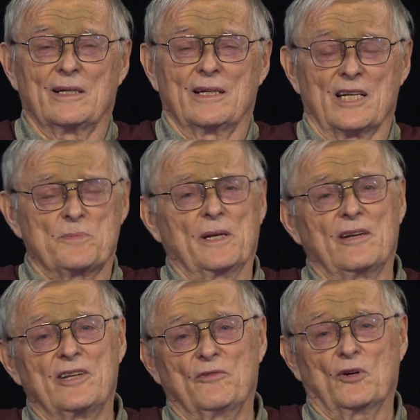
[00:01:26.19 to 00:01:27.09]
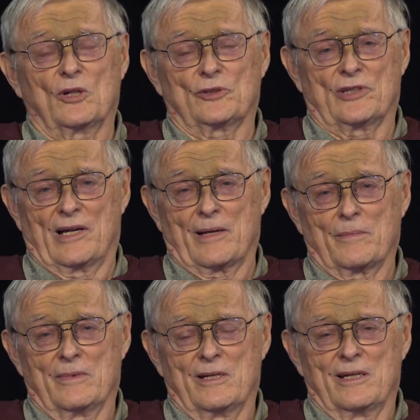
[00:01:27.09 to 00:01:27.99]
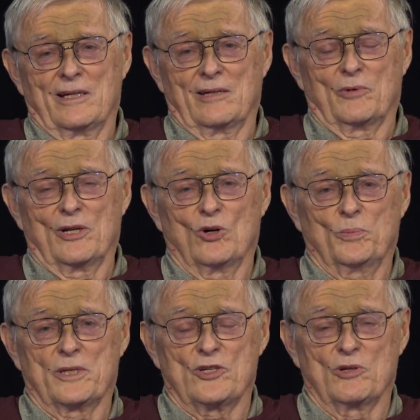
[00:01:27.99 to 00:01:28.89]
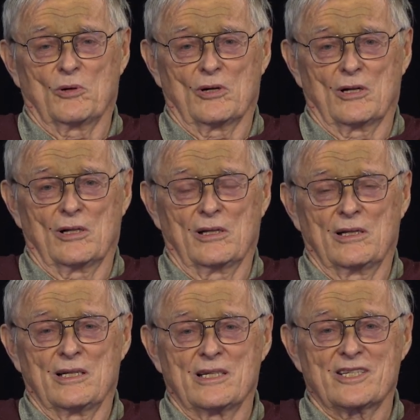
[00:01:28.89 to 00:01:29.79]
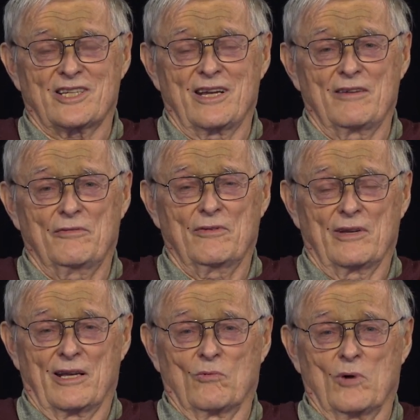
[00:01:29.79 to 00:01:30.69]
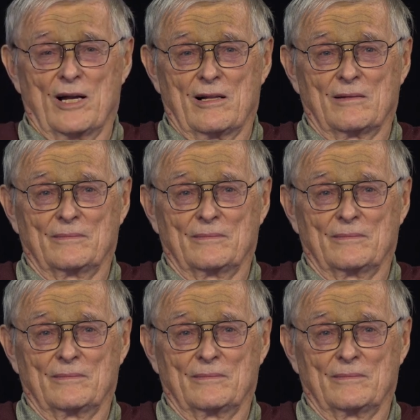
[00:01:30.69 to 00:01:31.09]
It's been a difficult time, and we hope that you are all safe and well.